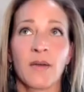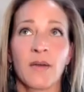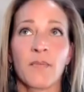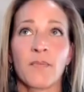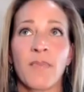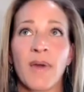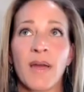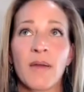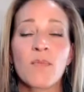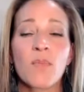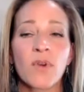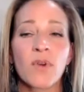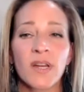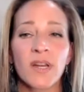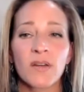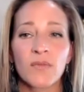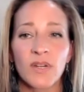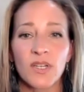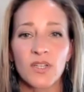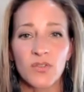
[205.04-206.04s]
My
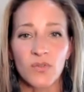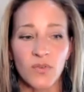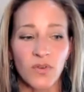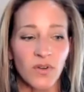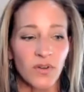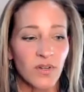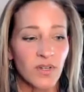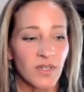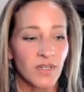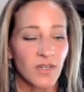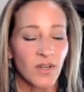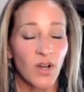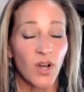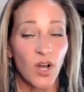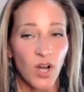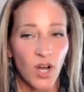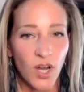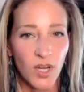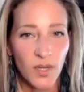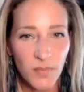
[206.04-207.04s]
morning ritual
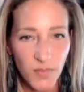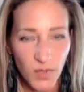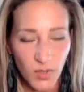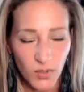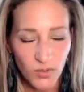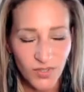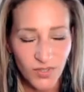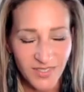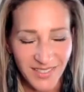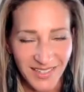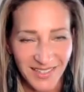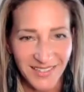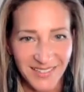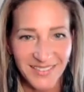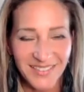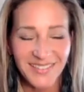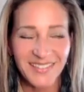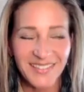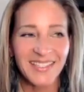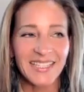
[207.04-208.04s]
on most
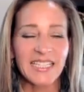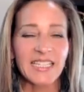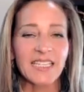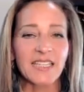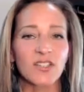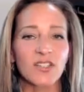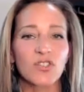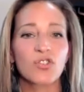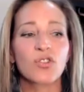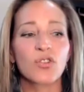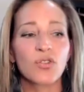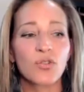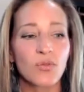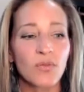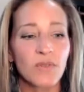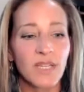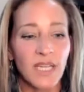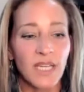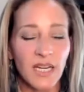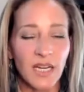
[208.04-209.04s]
days is to
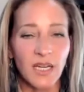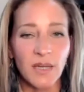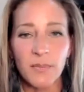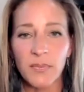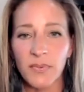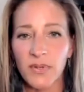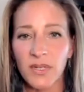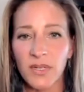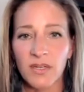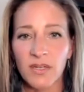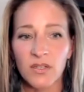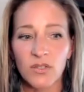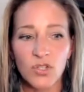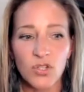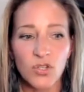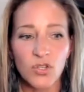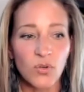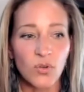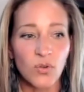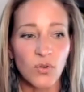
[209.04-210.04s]
get up,
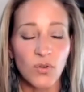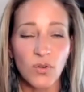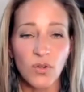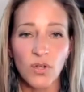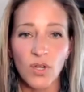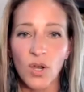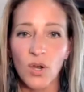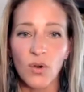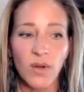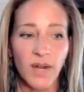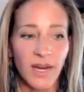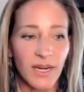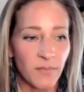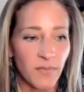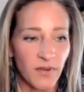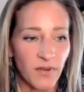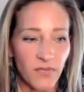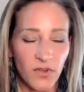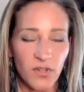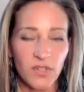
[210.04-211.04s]
to go.
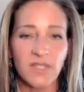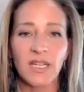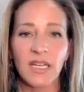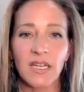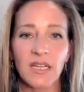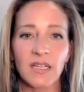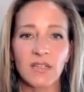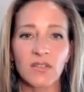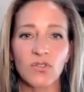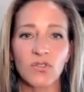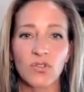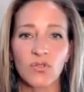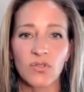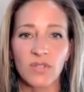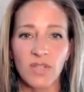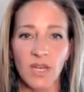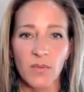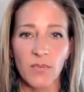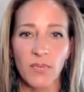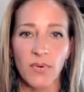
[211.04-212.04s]
My first thing is to
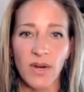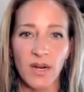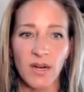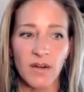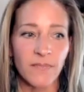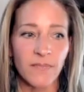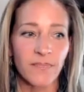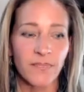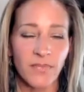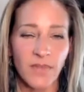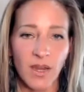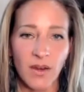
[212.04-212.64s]
say a prayer.